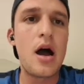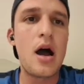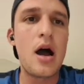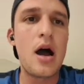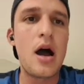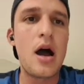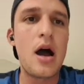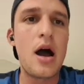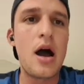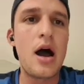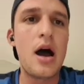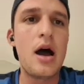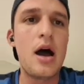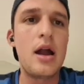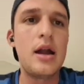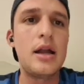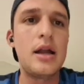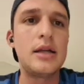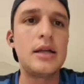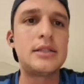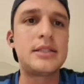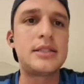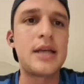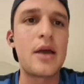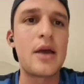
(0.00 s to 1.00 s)
And
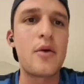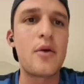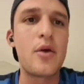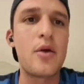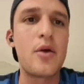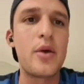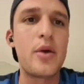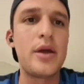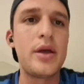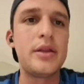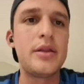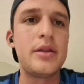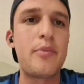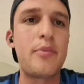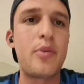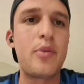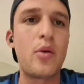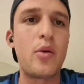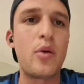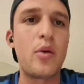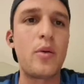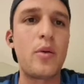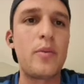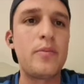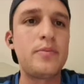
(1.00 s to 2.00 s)
let's say we win the
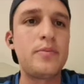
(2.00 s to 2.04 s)
ball.